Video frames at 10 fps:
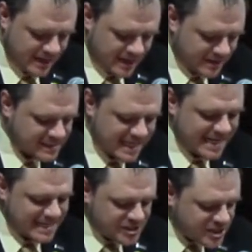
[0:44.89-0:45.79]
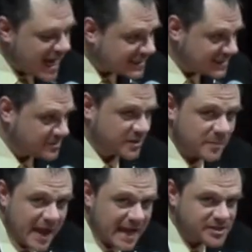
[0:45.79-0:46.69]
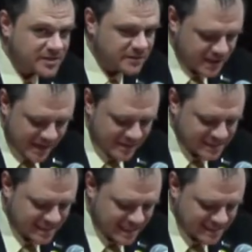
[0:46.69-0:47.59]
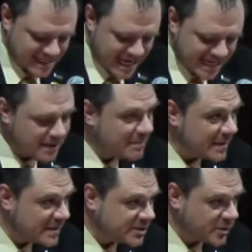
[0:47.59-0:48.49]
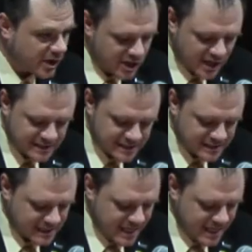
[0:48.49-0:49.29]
This Senate has shocked us with their passion for the MSCSA, commitment to our causes,